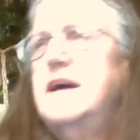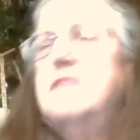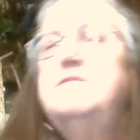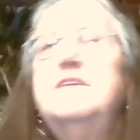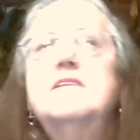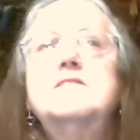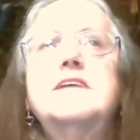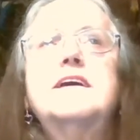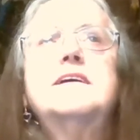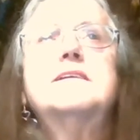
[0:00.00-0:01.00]
It feels
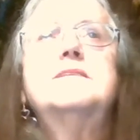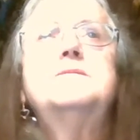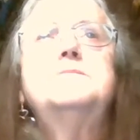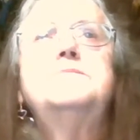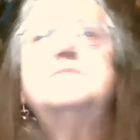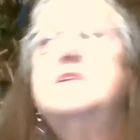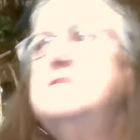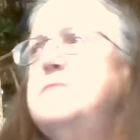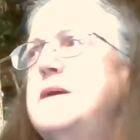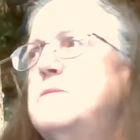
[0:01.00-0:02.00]
like
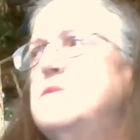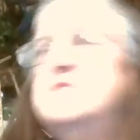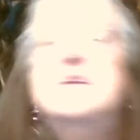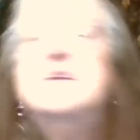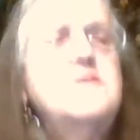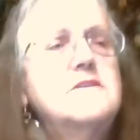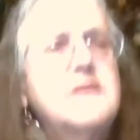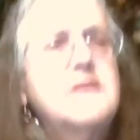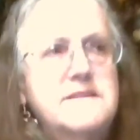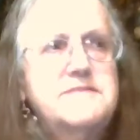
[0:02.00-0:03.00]
this man was in your
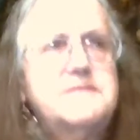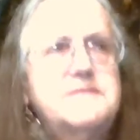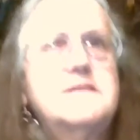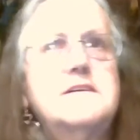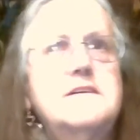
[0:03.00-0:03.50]
life,